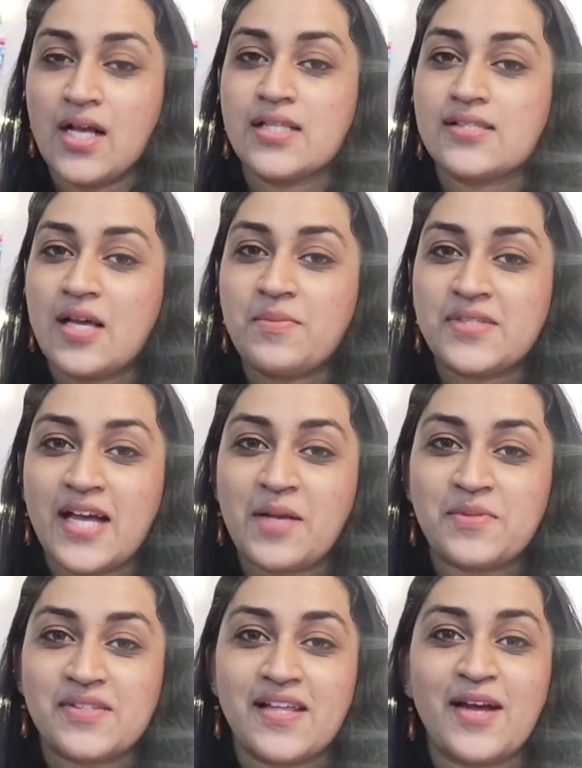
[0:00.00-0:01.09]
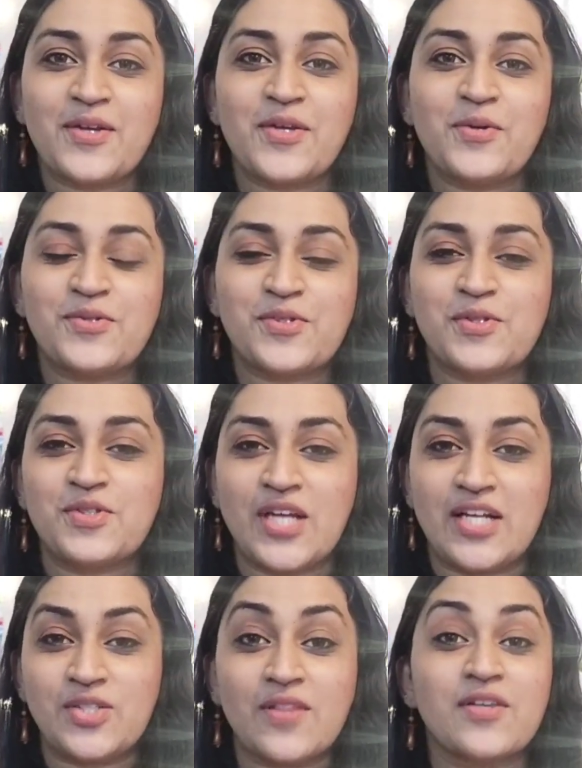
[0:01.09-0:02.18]
Sometimes they are used to
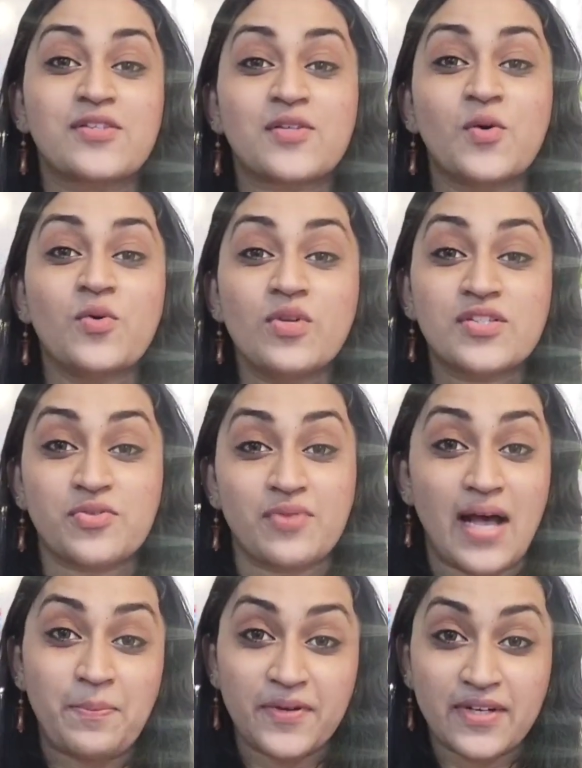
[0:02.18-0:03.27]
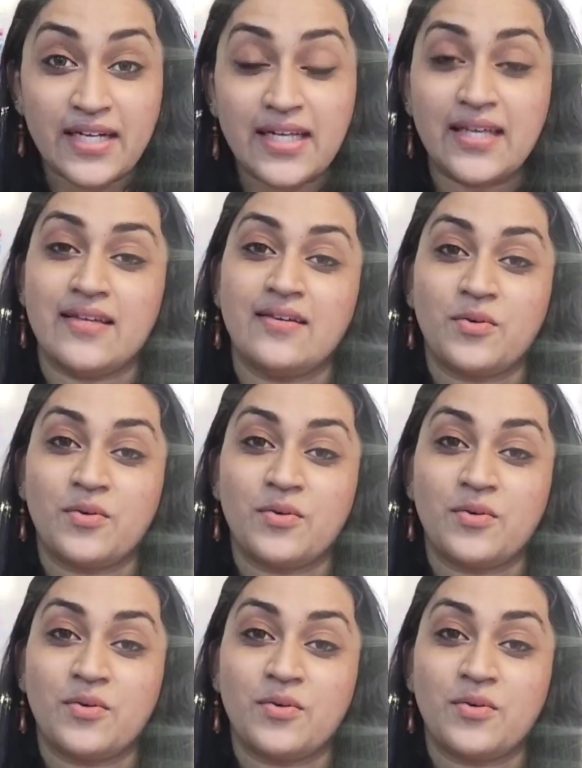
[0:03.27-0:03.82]
changing the schools rapidly.